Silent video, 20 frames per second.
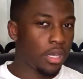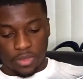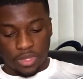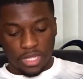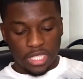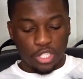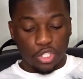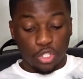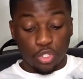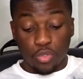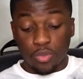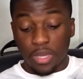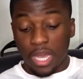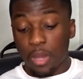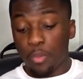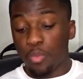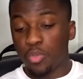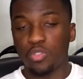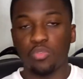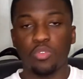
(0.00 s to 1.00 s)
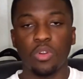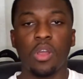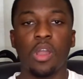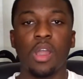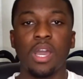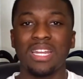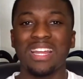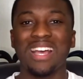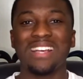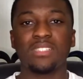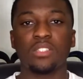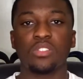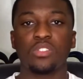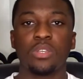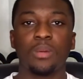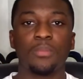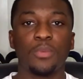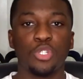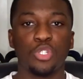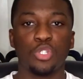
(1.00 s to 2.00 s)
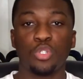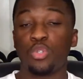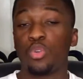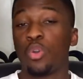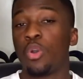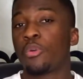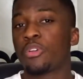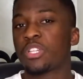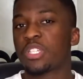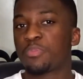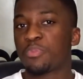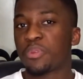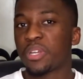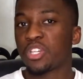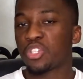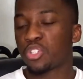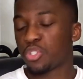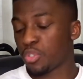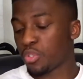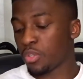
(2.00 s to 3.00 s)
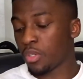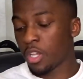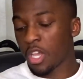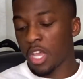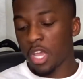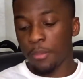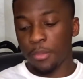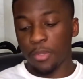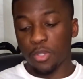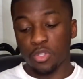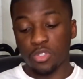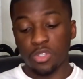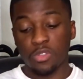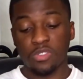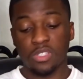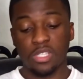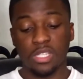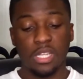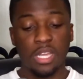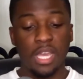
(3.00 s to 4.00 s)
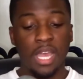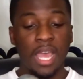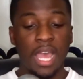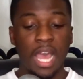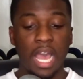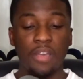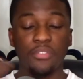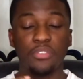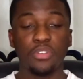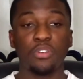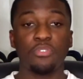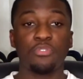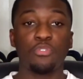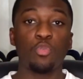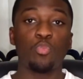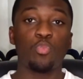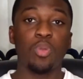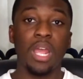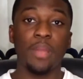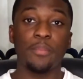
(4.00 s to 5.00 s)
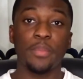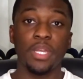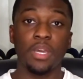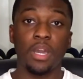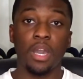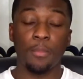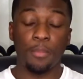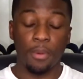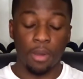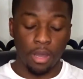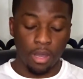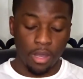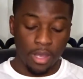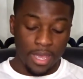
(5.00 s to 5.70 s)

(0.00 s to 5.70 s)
This shoe I would regard as a summer shoe or a spring shoe, because obviously having a full prime knit upper